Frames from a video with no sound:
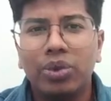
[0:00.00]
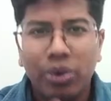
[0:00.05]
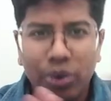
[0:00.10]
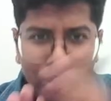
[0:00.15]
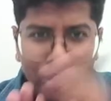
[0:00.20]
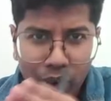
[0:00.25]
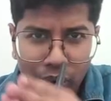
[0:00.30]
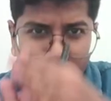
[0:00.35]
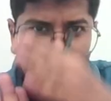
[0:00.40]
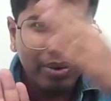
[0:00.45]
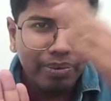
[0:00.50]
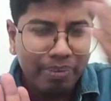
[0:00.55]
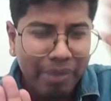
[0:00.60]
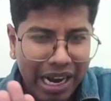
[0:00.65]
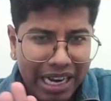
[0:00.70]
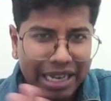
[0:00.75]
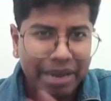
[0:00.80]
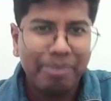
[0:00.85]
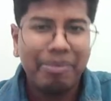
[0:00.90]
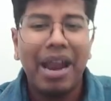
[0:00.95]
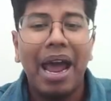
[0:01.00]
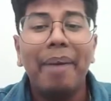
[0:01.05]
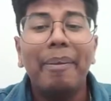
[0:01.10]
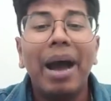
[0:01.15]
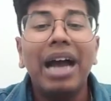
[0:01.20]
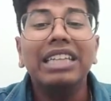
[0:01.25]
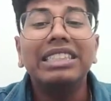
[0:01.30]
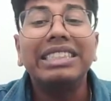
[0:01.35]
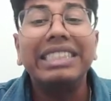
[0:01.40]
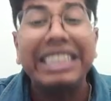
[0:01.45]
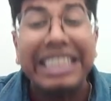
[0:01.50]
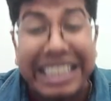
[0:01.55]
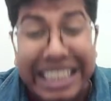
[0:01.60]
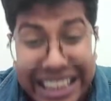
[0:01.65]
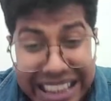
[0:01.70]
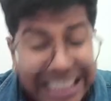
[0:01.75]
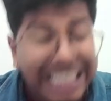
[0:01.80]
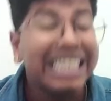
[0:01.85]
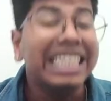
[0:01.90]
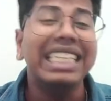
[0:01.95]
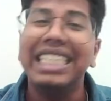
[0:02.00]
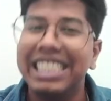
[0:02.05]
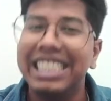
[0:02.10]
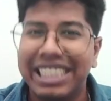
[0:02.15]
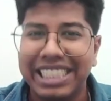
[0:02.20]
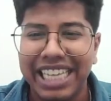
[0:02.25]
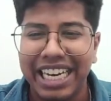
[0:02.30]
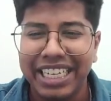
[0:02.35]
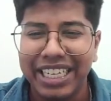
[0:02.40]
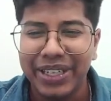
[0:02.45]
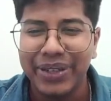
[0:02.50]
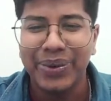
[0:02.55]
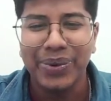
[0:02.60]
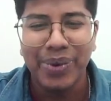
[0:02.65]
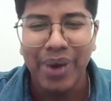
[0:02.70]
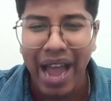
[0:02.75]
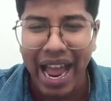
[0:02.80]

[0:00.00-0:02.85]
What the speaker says: 2 multiplied by 16 is 32.